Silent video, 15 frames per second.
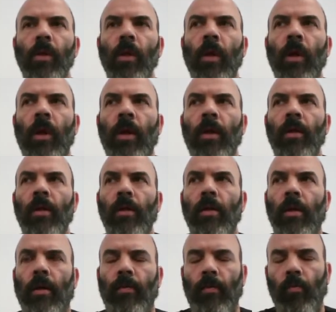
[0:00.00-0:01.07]

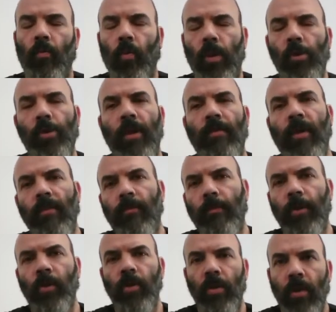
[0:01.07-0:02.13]
when you save that
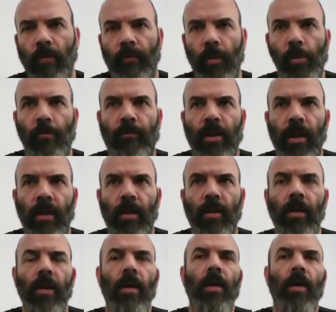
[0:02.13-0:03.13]
information to your FITS file,